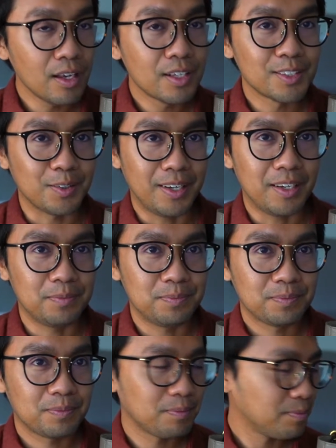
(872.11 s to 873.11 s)
So yeah.
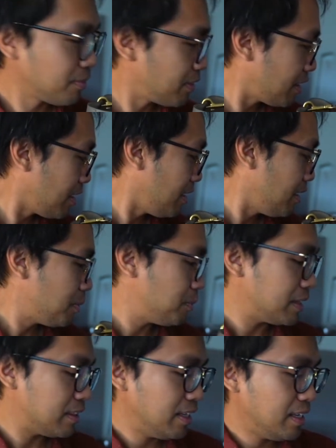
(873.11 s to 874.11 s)

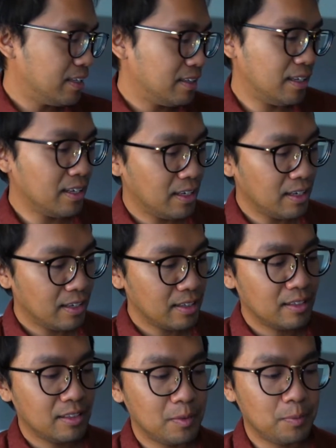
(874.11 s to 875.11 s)
But then
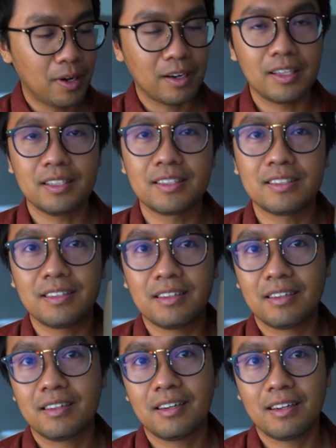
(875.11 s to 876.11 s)
the pockets,
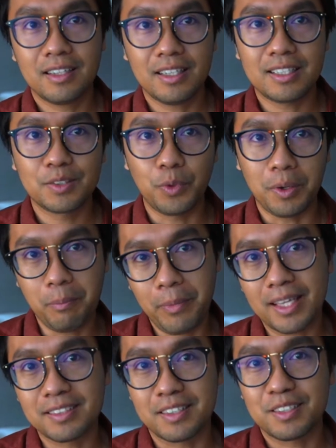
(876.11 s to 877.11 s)
it's what
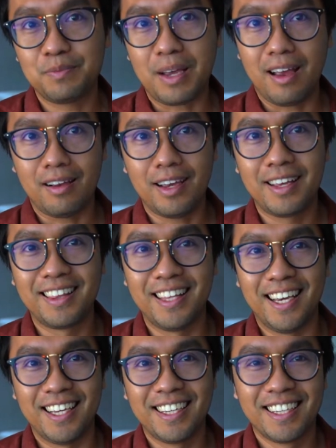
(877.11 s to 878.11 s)
makes this bag, I
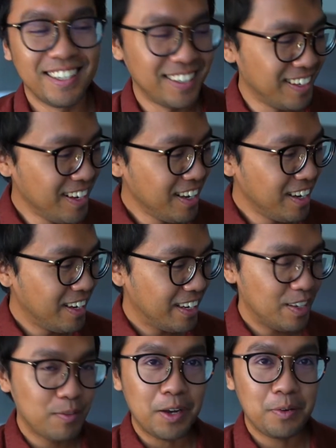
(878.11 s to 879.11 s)
think,
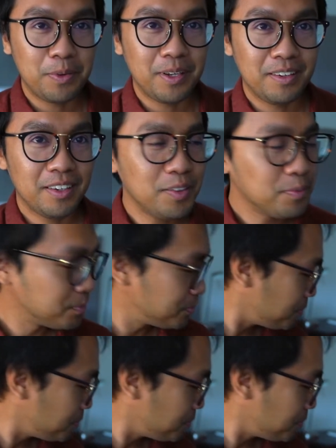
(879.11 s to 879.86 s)
in my opinion.